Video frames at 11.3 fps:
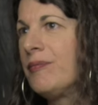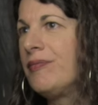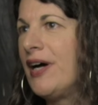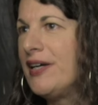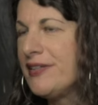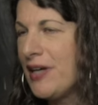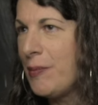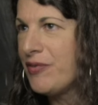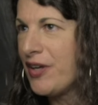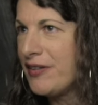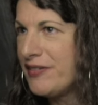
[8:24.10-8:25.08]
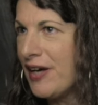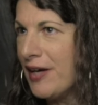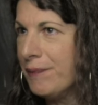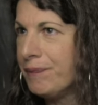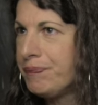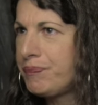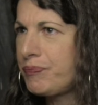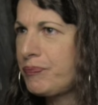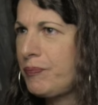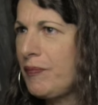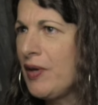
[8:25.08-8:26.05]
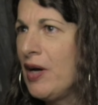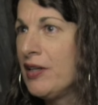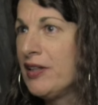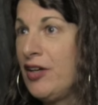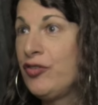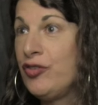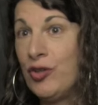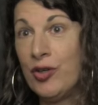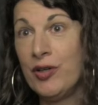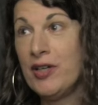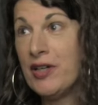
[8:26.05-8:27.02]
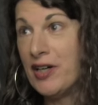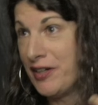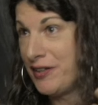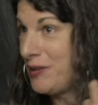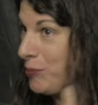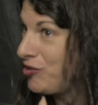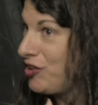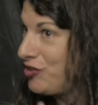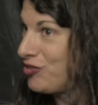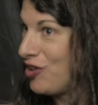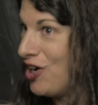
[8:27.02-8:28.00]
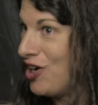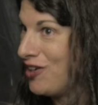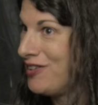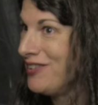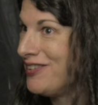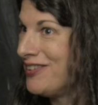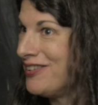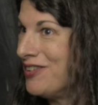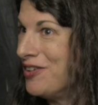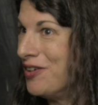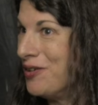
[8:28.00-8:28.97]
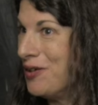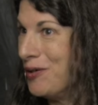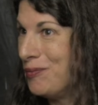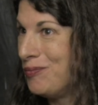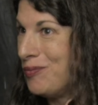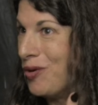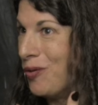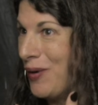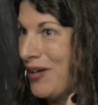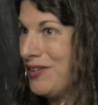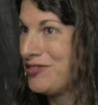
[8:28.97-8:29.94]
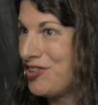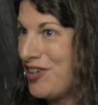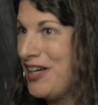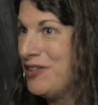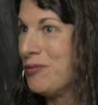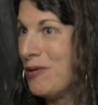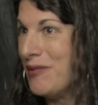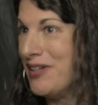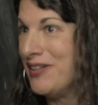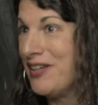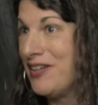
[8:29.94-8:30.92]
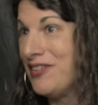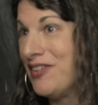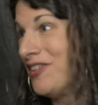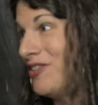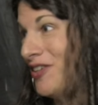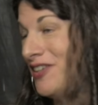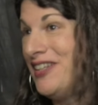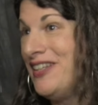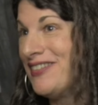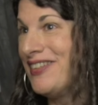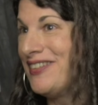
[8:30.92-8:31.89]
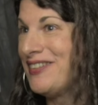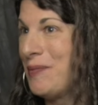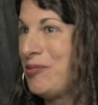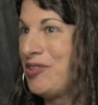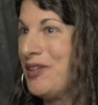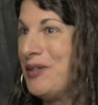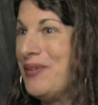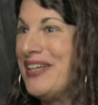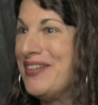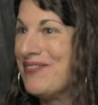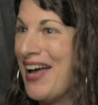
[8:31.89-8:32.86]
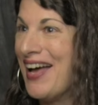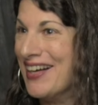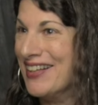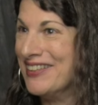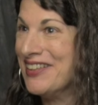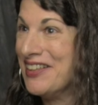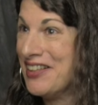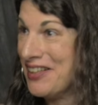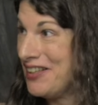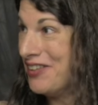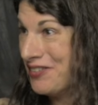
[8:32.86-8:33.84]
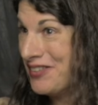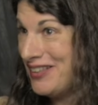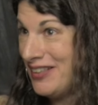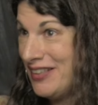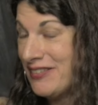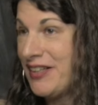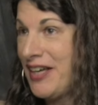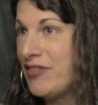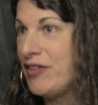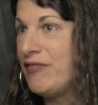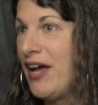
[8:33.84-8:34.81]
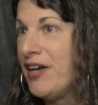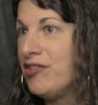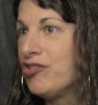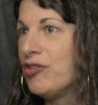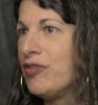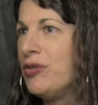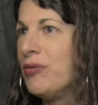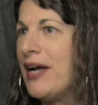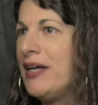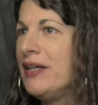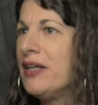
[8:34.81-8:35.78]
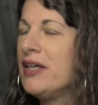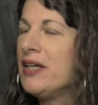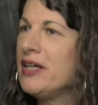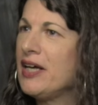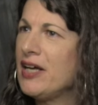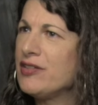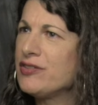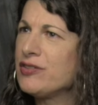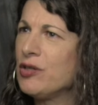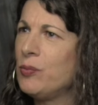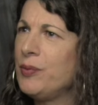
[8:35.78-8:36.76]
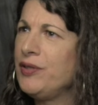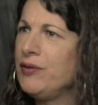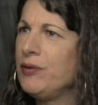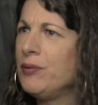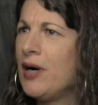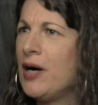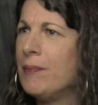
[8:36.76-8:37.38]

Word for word: 9 times out of 10, unless you're an exceptionally strong or well-trained woman, or he's an exceptionally weak man, you know, he's going to have an advantage over you, right? And so we do,